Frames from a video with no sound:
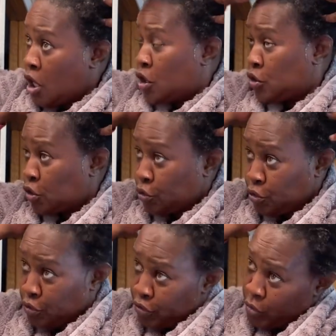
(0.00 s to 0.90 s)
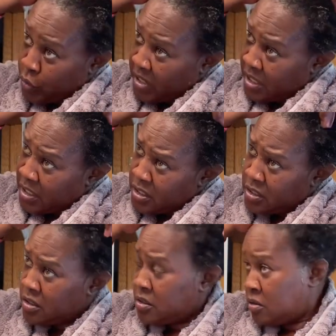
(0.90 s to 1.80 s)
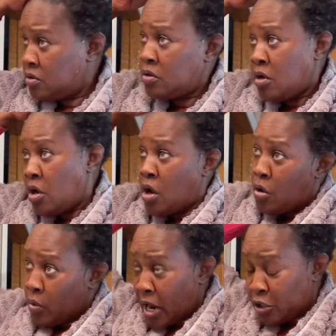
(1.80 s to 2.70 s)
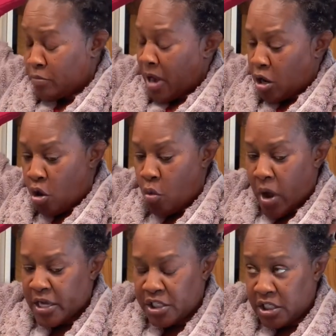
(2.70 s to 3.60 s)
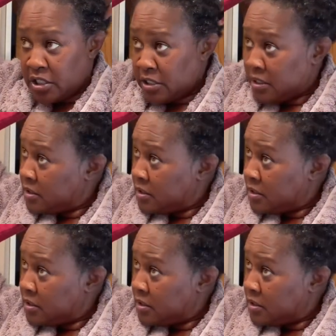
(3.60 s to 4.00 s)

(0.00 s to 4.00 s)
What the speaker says: So during the week, when I do my co-washes,